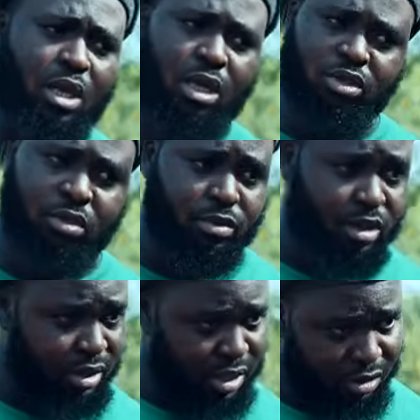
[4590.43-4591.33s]
Nai,
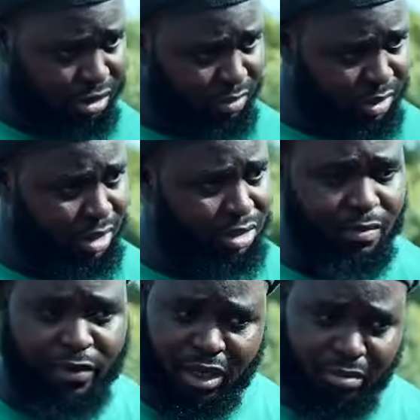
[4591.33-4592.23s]
something in
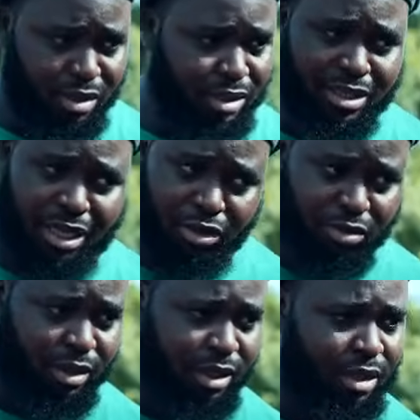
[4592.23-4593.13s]
me
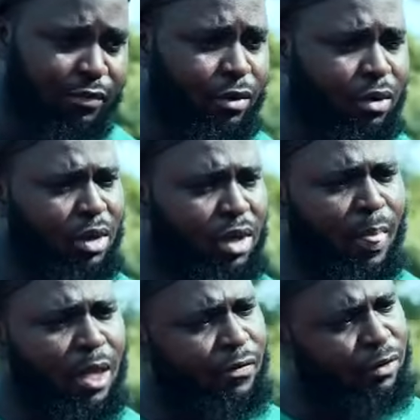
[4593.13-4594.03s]
tells me that if
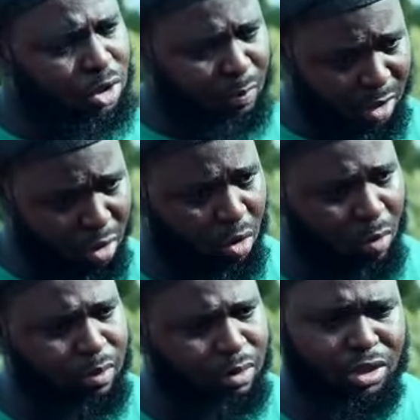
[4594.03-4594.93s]
you speak
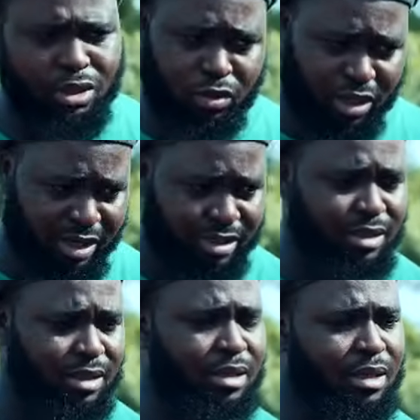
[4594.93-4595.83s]
up, she would
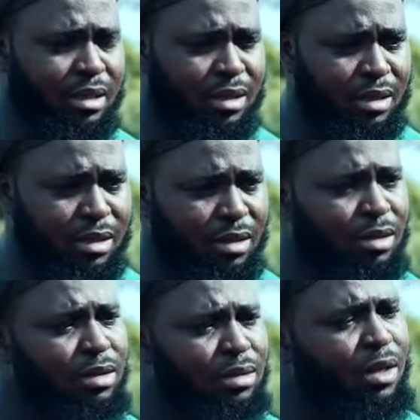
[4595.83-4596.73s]
listen.
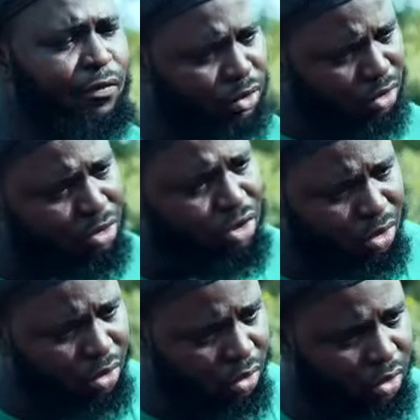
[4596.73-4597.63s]
If you talk to
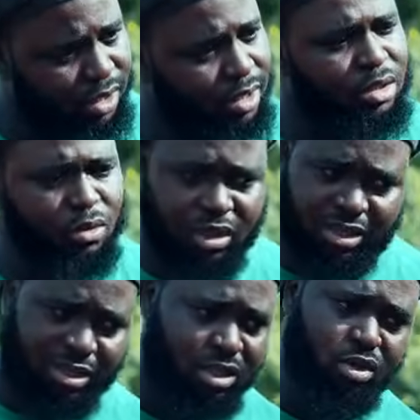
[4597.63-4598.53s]
your daughter, she will
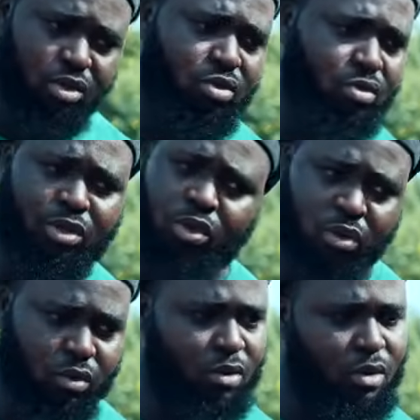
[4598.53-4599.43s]
listen to you,
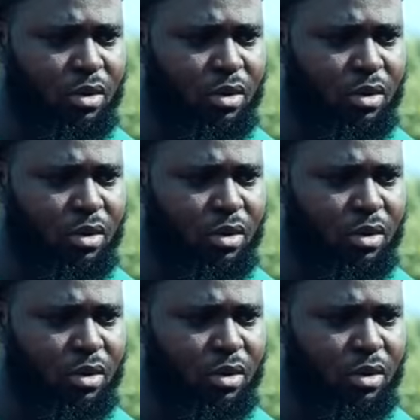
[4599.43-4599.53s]
Bikono.